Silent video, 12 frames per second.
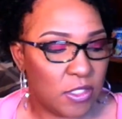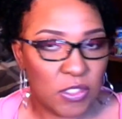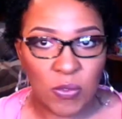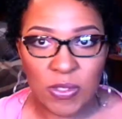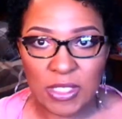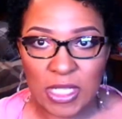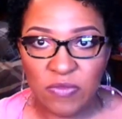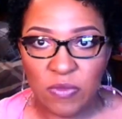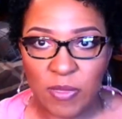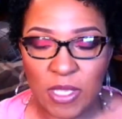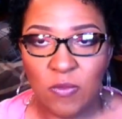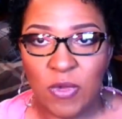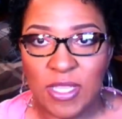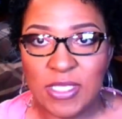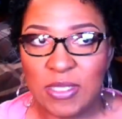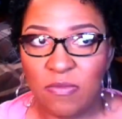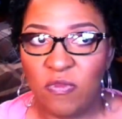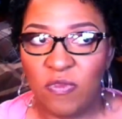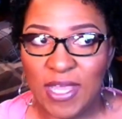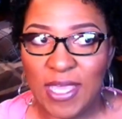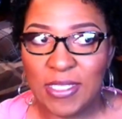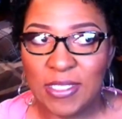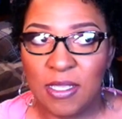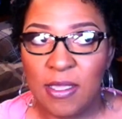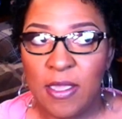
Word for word: So it's leaving me with some flakes